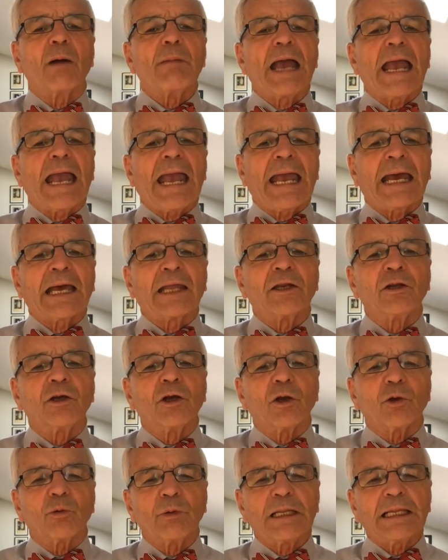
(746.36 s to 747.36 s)
and
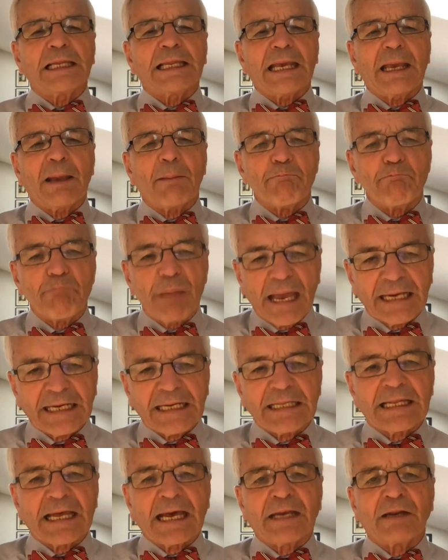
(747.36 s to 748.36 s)
really
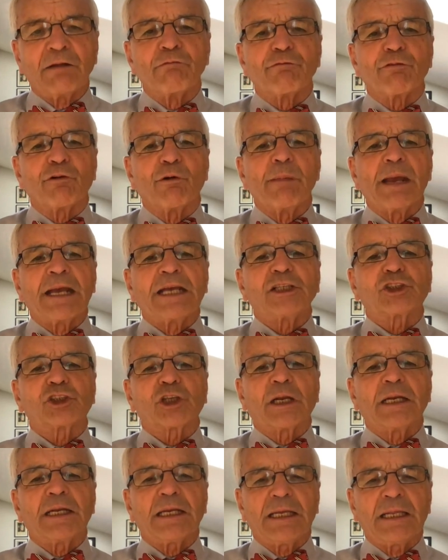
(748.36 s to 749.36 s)
embedding that
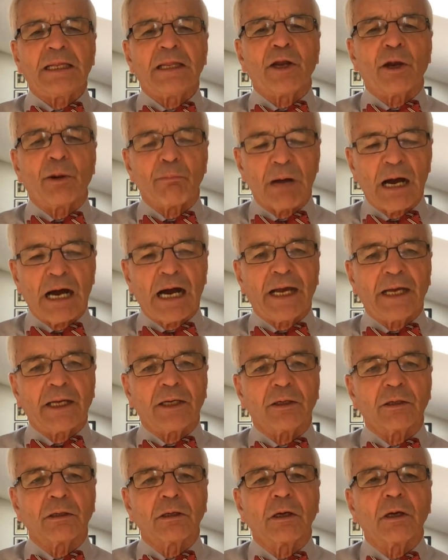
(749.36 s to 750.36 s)
information in their
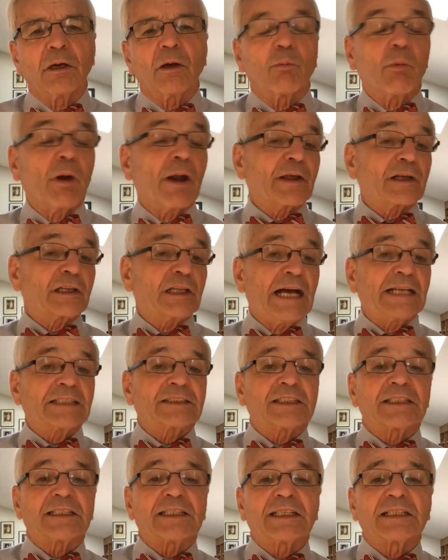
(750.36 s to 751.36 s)
mind. One of the
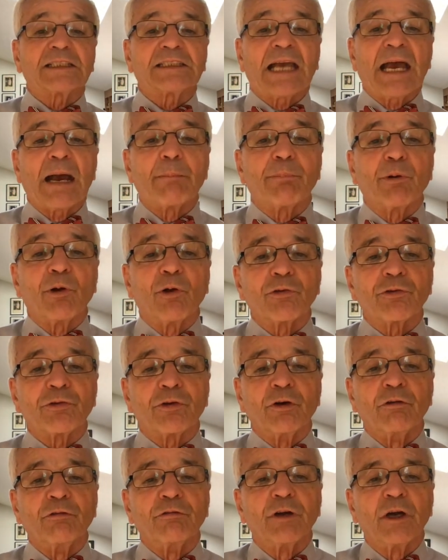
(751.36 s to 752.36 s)
classic examples
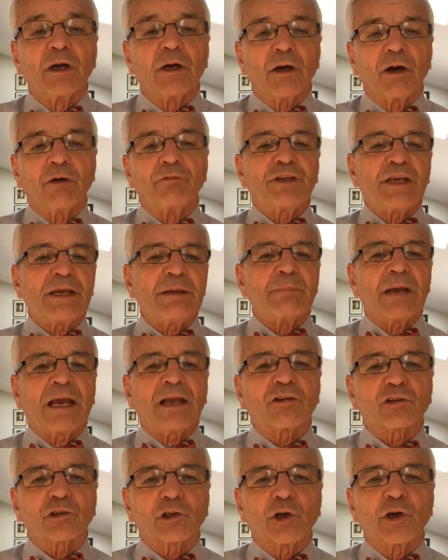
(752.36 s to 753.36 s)
of
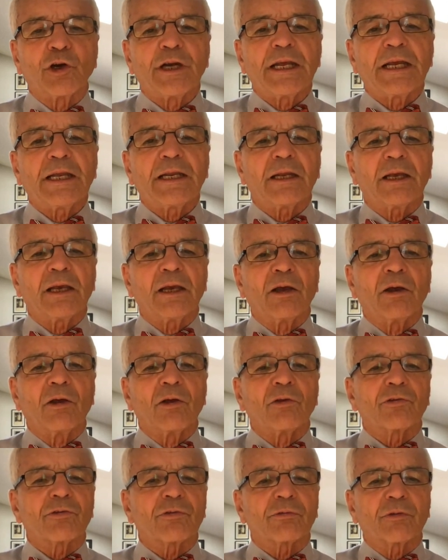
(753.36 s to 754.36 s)
team-based learning
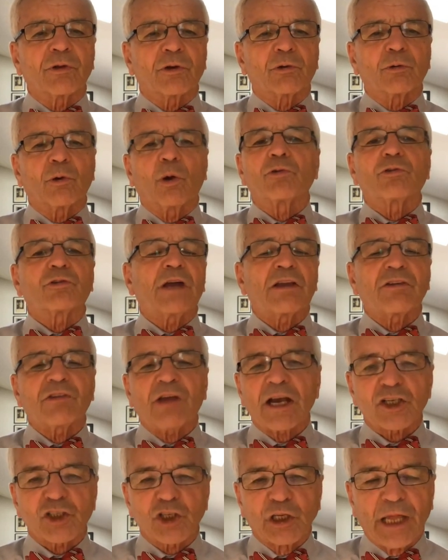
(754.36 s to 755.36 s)
is the gross
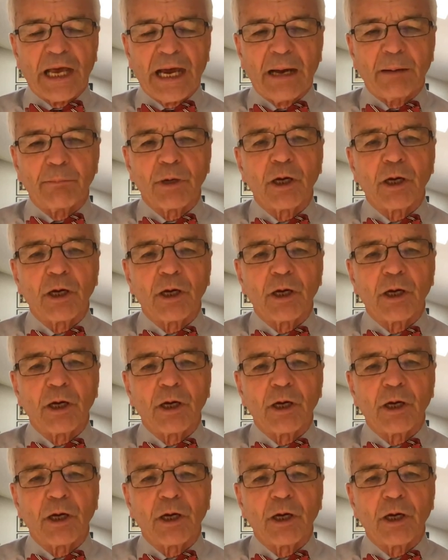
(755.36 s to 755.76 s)
dissection lab,